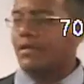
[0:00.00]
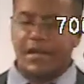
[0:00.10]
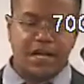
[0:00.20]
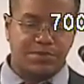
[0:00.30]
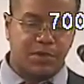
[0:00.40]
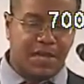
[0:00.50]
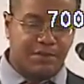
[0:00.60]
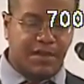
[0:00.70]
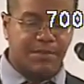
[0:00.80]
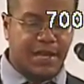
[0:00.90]
of the gospel
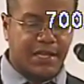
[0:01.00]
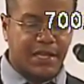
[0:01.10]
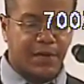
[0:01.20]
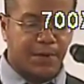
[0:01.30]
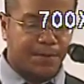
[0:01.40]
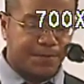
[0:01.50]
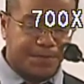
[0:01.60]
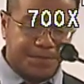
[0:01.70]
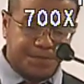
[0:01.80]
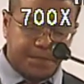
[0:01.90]
having impacted here.
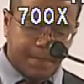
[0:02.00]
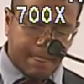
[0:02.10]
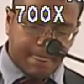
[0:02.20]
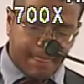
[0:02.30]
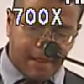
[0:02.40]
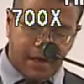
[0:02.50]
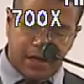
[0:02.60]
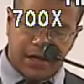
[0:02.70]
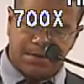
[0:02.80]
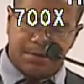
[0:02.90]

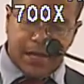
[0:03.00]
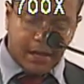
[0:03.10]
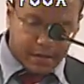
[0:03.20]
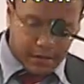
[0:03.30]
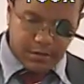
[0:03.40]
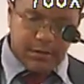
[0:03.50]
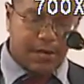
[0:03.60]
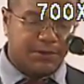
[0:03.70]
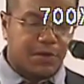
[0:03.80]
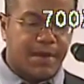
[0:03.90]
Um,
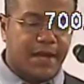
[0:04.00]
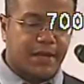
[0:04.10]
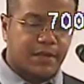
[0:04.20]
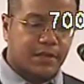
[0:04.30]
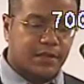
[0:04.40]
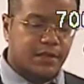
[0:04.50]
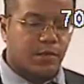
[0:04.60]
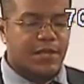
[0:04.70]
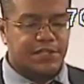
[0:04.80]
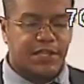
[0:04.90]
anyways, going back, the
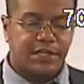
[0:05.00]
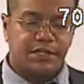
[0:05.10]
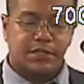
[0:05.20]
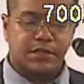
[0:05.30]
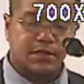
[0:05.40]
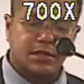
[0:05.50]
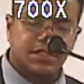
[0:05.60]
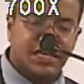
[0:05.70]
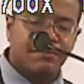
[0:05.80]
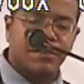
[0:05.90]
Wesleys
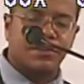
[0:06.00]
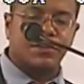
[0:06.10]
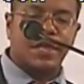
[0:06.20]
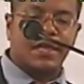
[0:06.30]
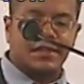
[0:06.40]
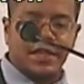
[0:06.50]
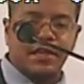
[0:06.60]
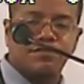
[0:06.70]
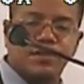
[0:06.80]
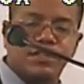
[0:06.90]
saved under the, the
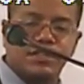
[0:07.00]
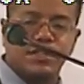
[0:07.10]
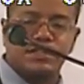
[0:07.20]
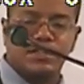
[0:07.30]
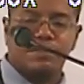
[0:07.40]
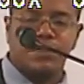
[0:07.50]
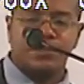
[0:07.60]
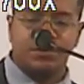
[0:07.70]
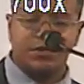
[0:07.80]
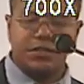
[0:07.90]
influence of these
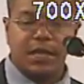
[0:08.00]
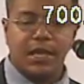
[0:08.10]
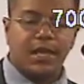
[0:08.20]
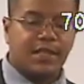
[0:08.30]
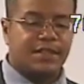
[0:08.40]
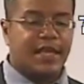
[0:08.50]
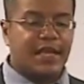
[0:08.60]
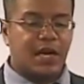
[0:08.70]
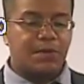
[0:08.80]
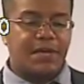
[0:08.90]
individuals, they
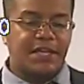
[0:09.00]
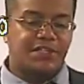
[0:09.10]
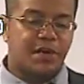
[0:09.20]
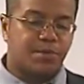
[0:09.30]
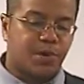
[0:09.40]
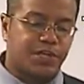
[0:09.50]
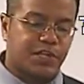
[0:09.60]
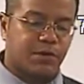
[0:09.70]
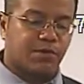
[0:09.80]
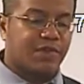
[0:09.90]
come and they start
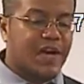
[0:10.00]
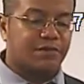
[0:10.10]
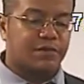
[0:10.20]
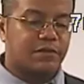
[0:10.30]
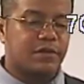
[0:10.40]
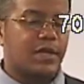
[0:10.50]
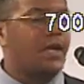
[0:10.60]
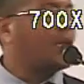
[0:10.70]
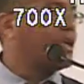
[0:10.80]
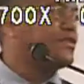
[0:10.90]
preaching revival,
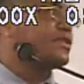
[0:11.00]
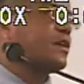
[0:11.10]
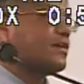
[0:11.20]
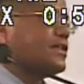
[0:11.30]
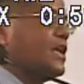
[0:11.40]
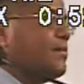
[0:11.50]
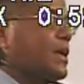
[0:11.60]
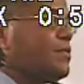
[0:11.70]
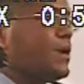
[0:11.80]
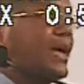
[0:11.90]
and you start seeing
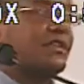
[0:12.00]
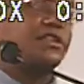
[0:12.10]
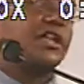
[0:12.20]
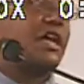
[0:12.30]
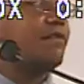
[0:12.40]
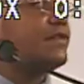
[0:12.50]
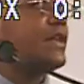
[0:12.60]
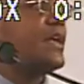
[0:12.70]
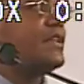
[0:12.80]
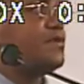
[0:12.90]
people getting saved,
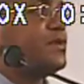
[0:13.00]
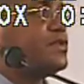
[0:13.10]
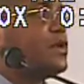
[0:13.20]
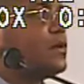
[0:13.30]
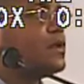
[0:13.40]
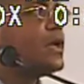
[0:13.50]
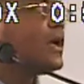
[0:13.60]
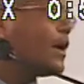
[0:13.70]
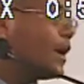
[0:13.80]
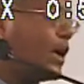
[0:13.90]
and as a result,
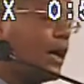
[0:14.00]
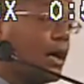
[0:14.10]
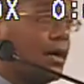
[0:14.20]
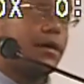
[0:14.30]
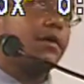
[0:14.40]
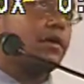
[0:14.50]
uh,